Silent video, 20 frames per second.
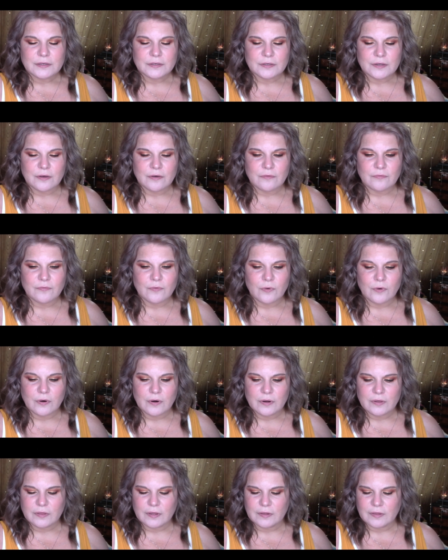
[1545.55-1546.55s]
So
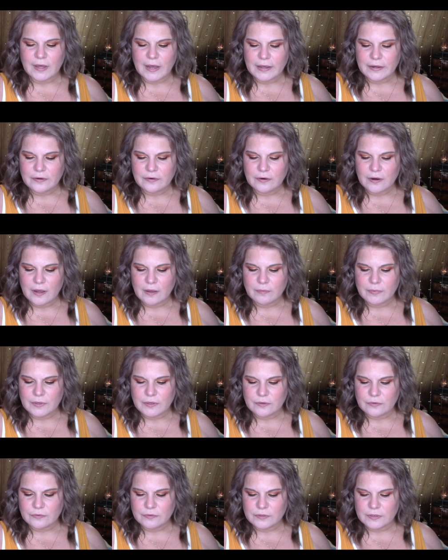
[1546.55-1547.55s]
for the liner, I'll be
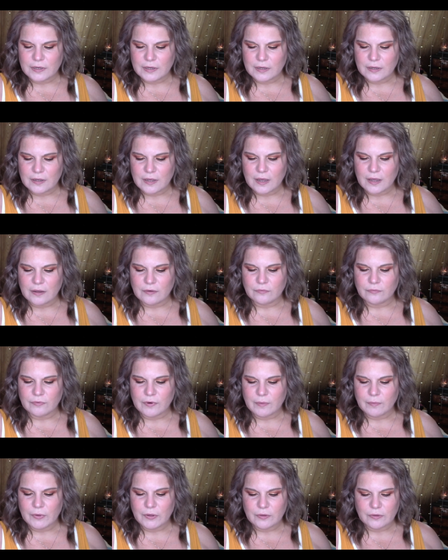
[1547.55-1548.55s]
using a
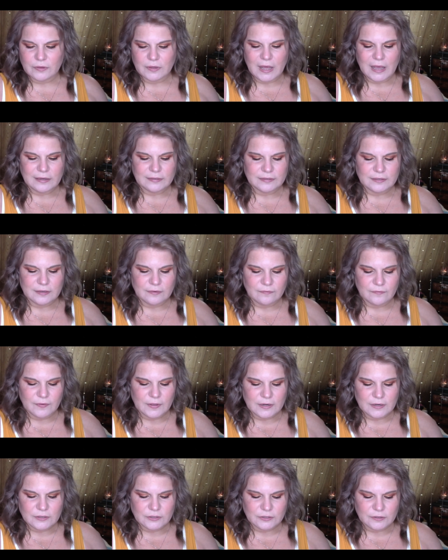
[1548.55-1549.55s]
Rimmel Lasting
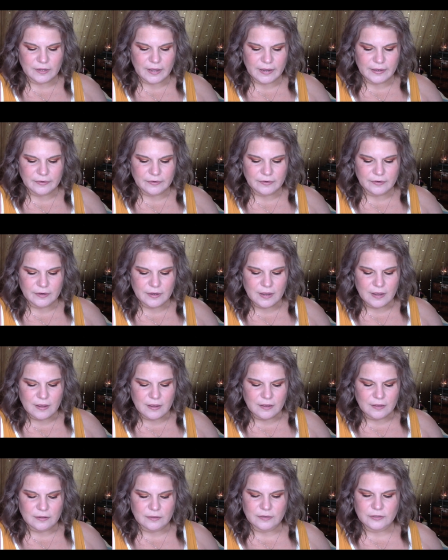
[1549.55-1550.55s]
Finish liner
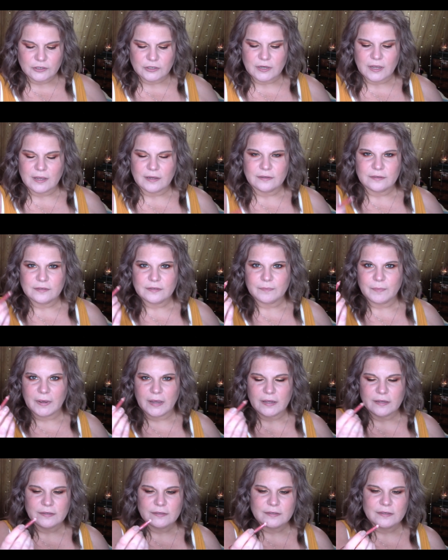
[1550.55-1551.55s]
in the shade
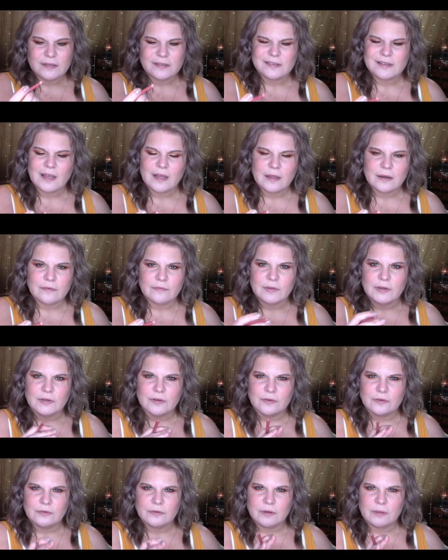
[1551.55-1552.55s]
Spice. It's kind of a
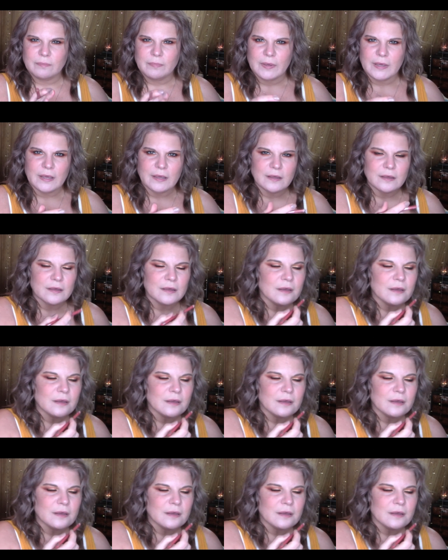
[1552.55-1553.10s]
nudie pink.